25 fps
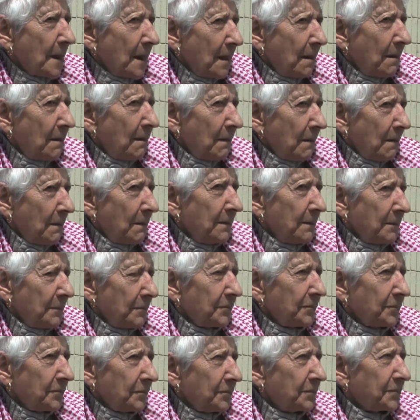we're in a pretty
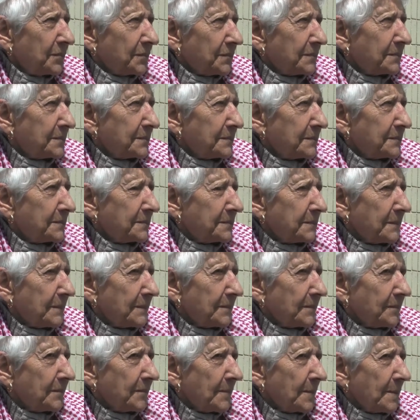watershed moment, at
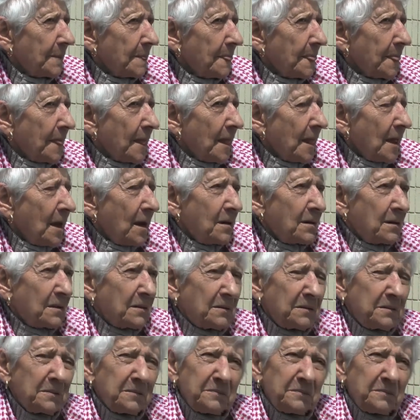least in the US right now.